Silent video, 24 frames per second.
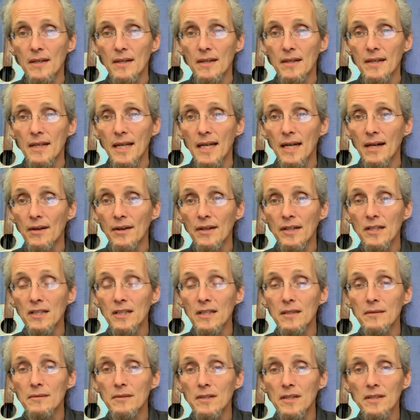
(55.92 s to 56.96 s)
Now,
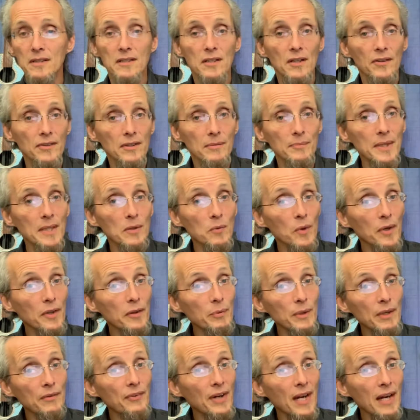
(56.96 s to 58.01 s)
it doesn't have to be 1,
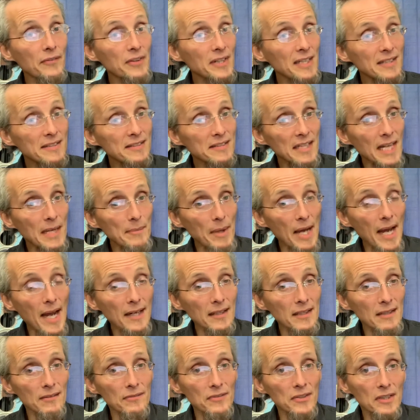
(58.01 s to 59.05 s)
3, 5 in the same
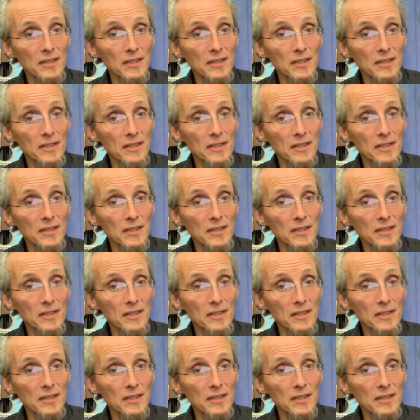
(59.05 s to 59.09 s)
octave.